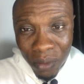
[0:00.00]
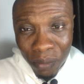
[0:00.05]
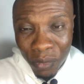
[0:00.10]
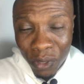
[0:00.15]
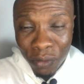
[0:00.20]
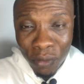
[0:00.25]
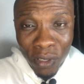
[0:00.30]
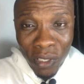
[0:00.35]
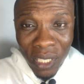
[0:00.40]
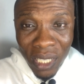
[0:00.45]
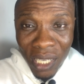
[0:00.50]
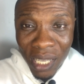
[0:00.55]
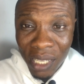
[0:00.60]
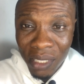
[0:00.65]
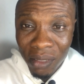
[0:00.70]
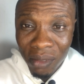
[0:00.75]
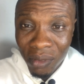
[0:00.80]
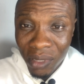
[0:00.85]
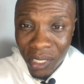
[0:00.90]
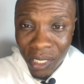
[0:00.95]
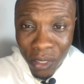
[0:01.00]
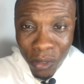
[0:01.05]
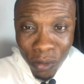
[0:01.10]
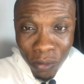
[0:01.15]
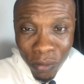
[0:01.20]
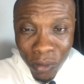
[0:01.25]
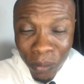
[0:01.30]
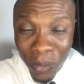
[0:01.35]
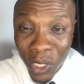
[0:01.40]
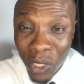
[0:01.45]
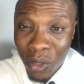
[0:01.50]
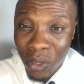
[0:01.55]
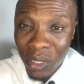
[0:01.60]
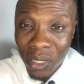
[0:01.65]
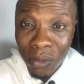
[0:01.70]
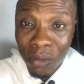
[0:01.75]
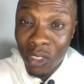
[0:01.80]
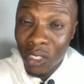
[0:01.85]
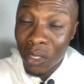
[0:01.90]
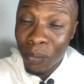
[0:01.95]
before they can take you for,
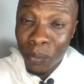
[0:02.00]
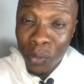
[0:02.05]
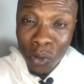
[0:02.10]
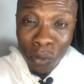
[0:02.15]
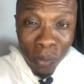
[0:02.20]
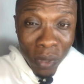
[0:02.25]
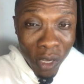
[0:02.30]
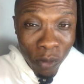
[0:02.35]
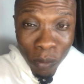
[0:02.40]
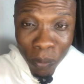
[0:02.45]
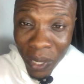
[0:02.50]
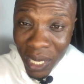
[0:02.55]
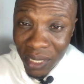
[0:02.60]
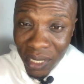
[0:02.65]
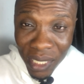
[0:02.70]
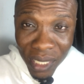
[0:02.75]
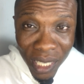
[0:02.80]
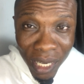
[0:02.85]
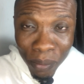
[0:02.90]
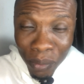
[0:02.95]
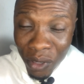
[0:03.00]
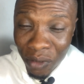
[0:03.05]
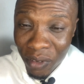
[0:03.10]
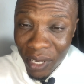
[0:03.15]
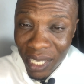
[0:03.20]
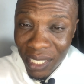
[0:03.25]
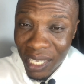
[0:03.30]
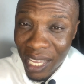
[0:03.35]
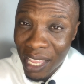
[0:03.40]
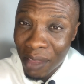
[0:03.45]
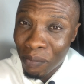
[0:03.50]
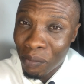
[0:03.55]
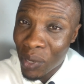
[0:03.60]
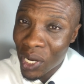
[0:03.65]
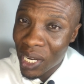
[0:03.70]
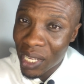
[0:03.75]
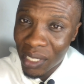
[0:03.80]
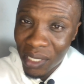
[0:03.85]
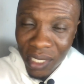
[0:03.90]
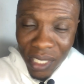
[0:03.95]
because the problem with placenta previa is that it
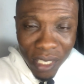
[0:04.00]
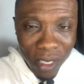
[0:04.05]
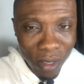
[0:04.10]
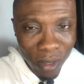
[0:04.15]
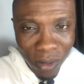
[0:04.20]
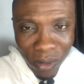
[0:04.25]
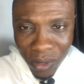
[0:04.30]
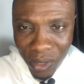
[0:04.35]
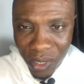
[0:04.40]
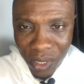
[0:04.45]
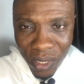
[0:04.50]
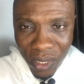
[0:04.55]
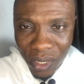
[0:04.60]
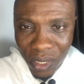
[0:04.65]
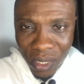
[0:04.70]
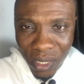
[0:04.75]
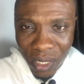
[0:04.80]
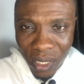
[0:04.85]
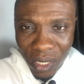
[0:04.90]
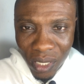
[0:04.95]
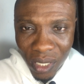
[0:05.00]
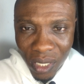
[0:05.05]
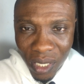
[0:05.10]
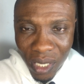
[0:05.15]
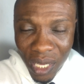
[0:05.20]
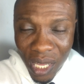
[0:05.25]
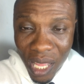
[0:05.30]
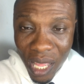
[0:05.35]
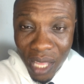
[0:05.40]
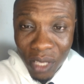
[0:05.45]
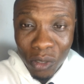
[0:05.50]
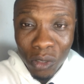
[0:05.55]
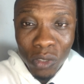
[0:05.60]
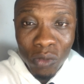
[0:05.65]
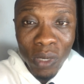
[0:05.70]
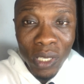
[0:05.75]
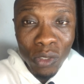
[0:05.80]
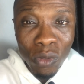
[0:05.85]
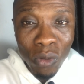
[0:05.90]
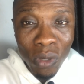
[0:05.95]
bleeds a lot. I just
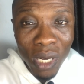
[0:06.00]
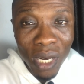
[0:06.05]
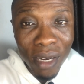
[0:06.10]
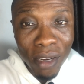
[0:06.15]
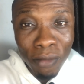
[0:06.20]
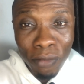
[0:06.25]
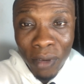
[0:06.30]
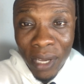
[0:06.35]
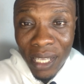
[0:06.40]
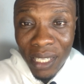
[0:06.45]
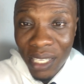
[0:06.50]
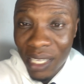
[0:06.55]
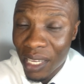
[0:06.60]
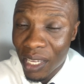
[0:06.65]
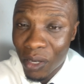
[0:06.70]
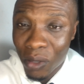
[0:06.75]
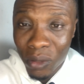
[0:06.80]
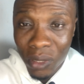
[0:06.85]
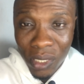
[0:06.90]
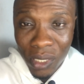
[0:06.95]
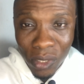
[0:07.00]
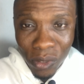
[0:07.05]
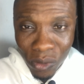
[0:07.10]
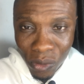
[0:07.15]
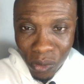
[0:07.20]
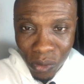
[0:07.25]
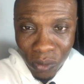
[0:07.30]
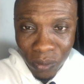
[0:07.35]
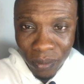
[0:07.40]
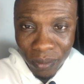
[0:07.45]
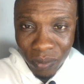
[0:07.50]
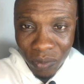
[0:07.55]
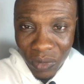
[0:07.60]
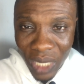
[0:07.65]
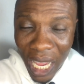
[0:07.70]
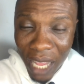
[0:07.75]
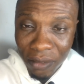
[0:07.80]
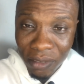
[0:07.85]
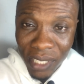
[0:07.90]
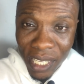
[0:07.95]
want to clarify the air on this. So
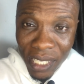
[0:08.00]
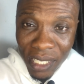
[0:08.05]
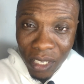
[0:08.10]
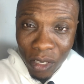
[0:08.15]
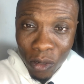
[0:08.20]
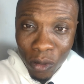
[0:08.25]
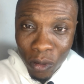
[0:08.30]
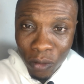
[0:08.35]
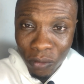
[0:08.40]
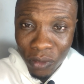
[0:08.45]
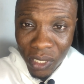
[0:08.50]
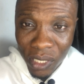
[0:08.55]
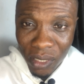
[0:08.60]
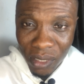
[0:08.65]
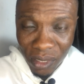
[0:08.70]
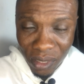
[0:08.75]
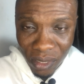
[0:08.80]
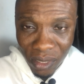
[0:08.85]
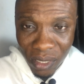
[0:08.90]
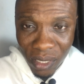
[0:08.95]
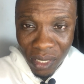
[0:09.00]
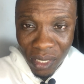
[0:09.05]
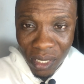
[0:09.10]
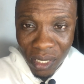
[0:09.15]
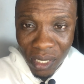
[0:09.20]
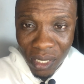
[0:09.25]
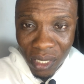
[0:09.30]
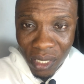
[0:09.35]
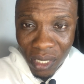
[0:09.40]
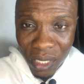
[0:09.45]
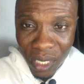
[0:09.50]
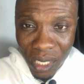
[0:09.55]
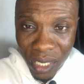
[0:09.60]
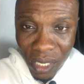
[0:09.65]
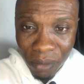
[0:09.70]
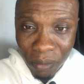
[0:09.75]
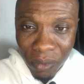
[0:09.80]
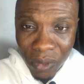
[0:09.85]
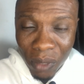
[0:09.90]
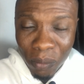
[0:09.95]
I've said a lot of things.
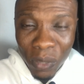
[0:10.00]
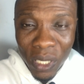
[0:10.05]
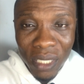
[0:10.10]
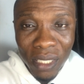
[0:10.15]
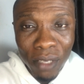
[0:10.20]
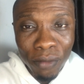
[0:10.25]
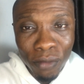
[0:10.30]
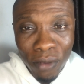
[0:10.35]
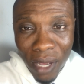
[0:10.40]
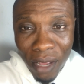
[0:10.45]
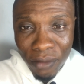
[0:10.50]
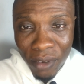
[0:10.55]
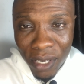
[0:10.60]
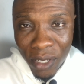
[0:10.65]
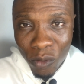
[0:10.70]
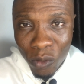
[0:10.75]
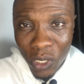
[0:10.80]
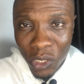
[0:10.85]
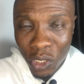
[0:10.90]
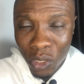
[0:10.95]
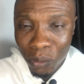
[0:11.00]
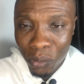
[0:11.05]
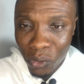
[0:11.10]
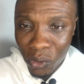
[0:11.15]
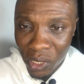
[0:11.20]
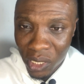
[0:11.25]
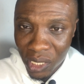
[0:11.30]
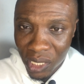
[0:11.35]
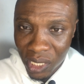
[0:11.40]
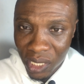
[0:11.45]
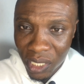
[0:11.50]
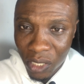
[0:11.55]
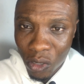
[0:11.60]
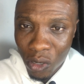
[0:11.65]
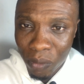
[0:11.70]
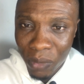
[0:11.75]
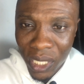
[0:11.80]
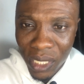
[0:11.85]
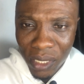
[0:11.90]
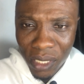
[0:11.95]
Huh? Please, if you have any question, put it in the
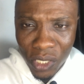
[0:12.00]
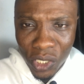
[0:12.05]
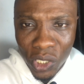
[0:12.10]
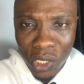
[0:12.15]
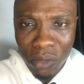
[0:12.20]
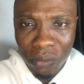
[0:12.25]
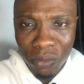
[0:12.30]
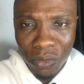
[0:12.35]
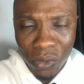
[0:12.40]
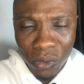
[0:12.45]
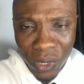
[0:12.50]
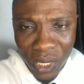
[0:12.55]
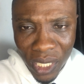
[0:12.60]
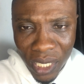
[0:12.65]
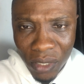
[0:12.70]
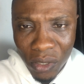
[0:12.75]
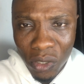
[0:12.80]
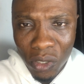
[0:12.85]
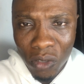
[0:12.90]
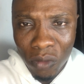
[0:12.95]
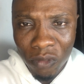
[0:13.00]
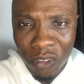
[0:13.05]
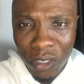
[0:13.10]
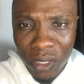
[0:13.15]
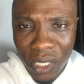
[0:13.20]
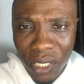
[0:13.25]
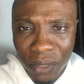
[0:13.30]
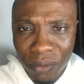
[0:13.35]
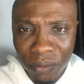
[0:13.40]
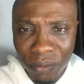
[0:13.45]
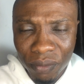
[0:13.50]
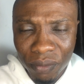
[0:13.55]
comment section. We can talk further.